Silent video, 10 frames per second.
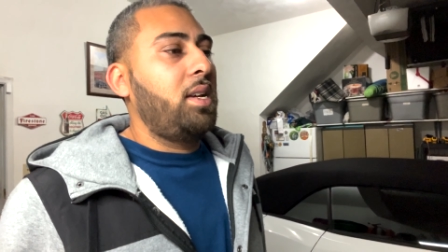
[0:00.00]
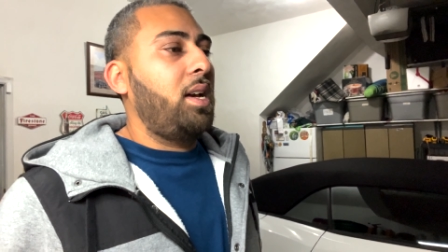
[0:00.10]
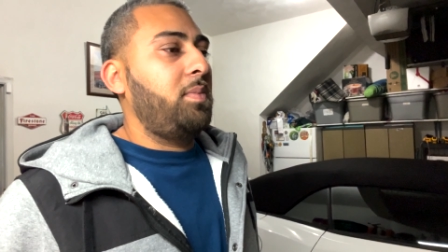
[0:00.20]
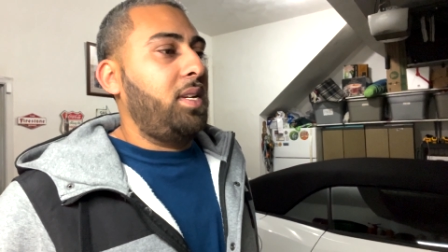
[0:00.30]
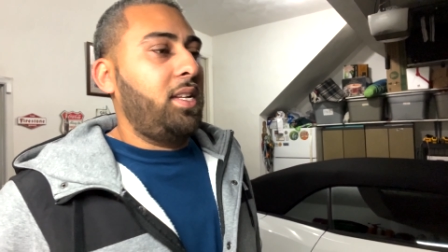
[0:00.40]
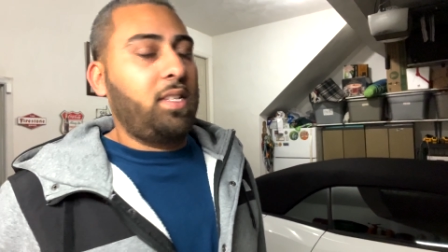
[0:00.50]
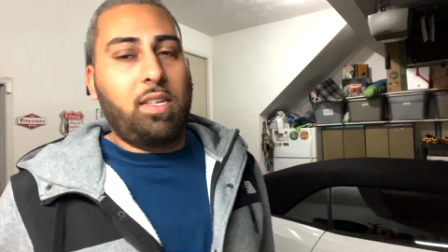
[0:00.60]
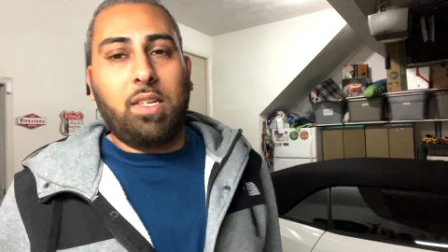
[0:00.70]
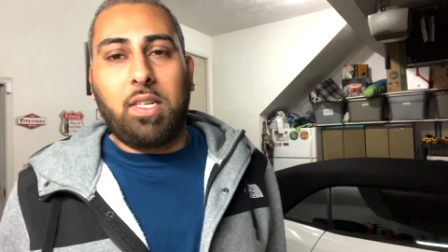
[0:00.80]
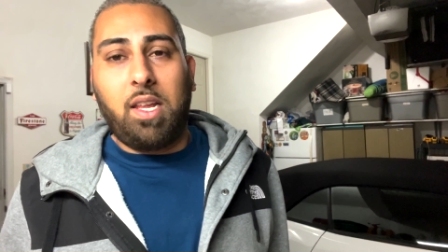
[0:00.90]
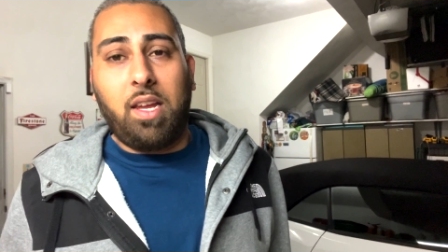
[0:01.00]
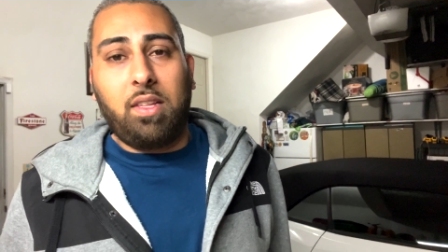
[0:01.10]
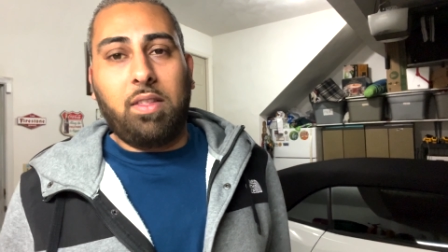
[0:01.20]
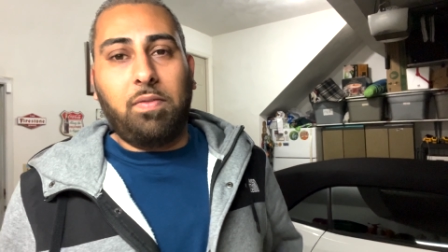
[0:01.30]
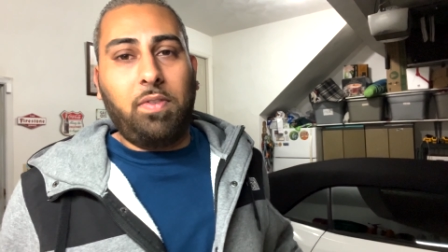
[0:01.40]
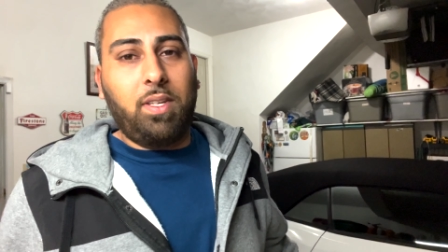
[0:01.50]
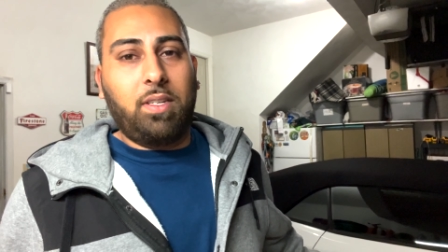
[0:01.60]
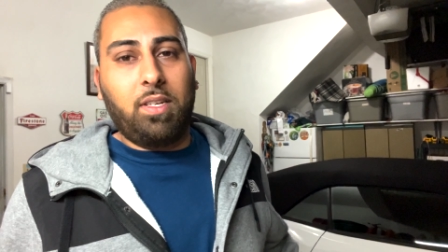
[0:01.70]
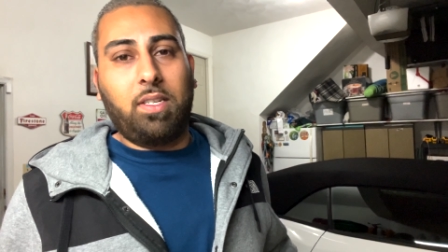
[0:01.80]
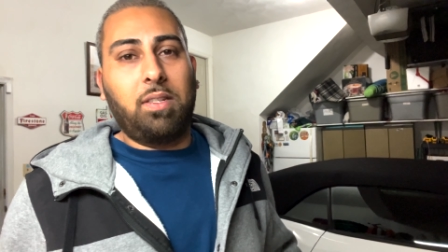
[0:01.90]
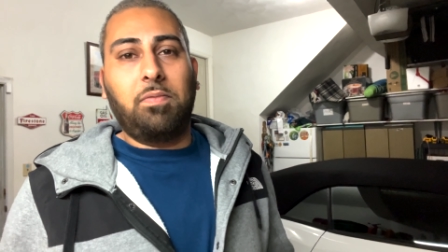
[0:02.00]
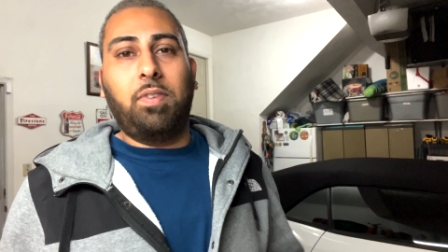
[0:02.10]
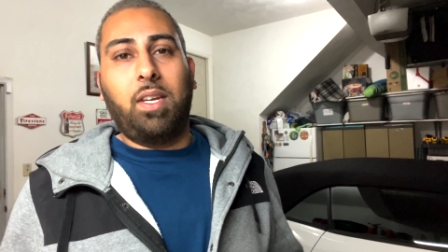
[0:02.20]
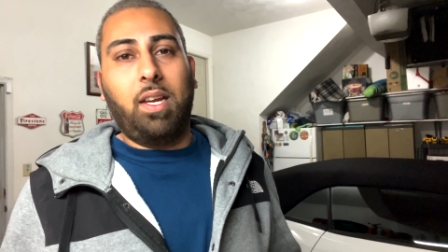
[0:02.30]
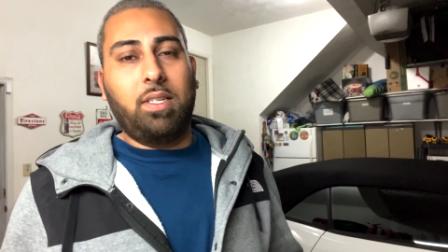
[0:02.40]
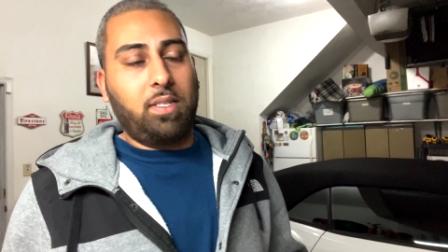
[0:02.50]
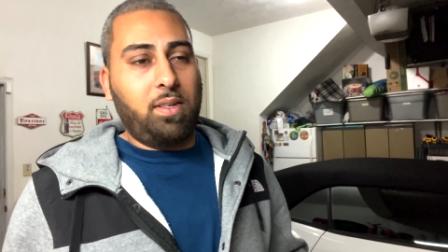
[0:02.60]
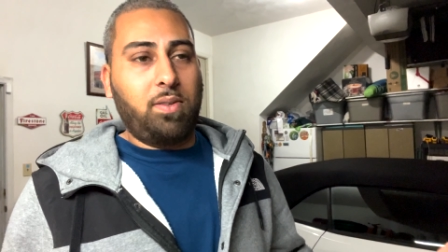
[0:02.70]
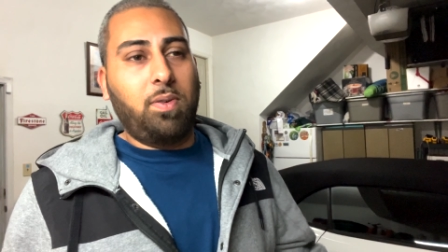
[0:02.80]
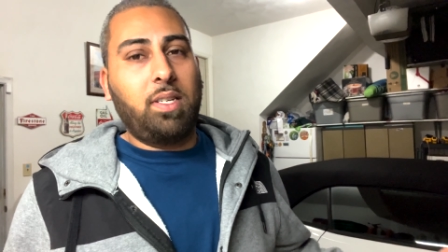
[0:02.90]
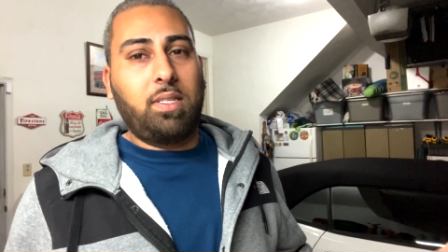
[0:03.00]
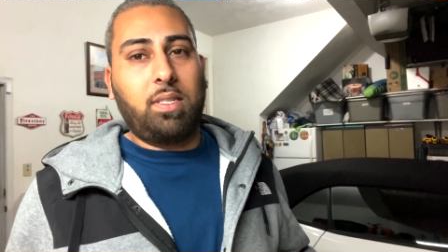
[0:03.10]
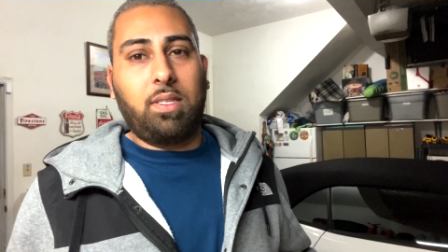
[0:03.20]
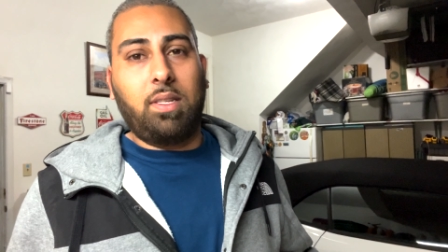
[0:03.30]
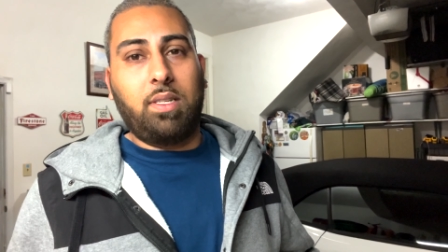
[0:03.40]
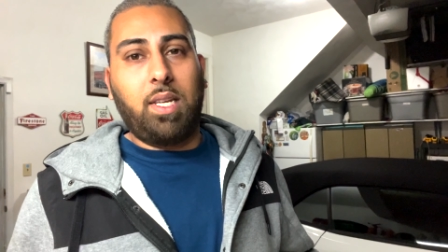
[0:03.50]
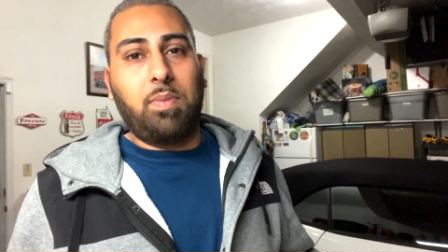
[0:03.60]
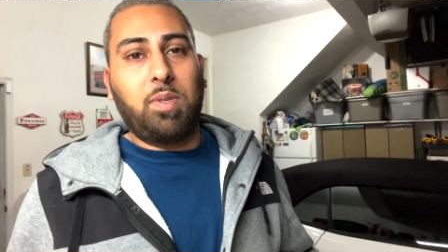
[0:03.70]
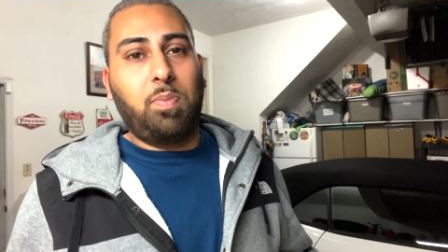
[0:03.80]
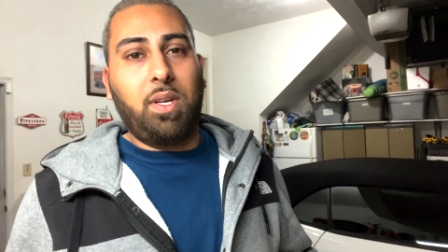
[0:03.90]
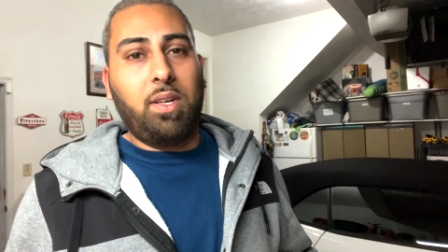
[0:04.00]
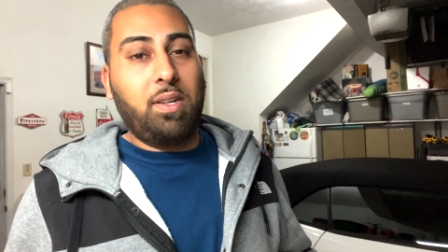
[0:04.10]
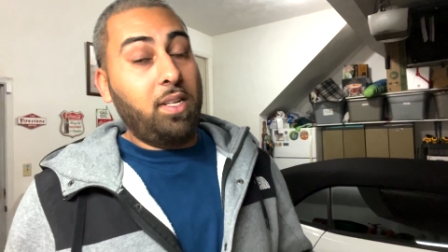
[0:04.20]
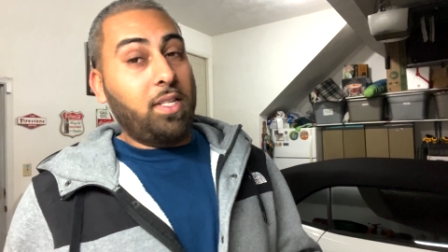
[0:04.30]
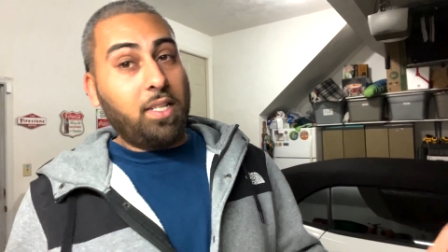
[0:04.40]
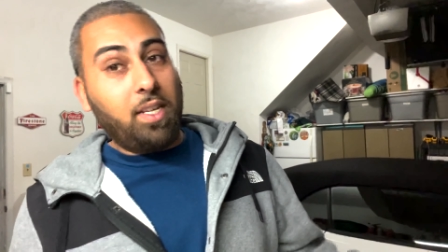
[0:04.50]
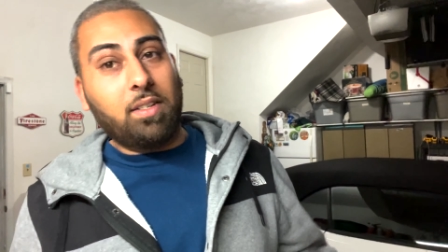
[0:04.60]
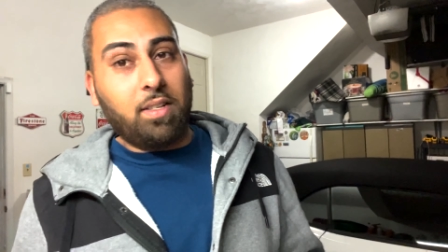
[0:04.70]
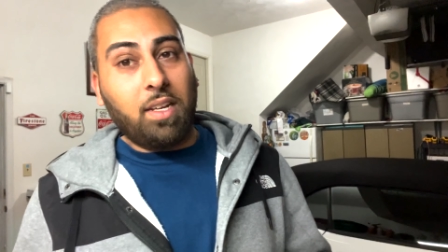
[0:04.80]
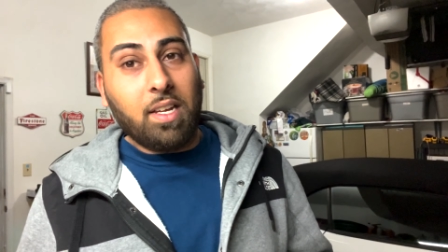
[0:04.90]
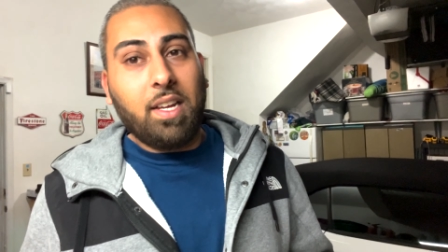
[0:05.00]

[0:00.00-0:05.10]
I mean, at the end of the day, the V6 and the V8 is gonna go at the same speed legally.